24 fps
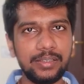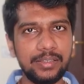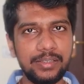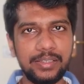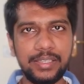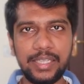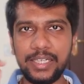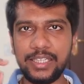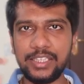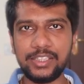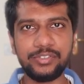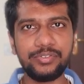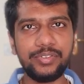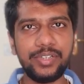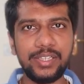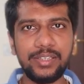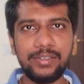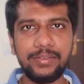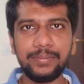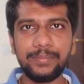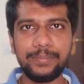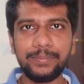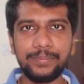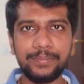That is
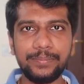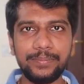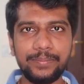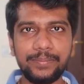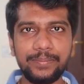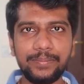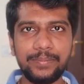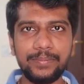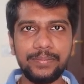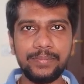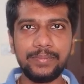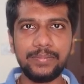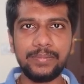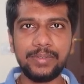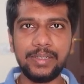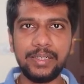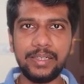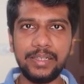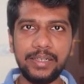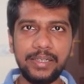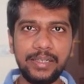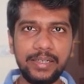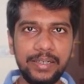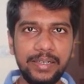one.
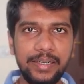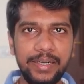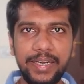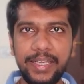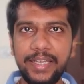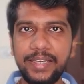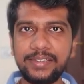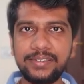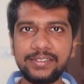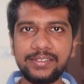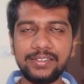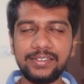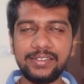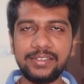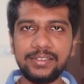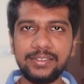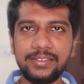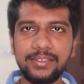Next,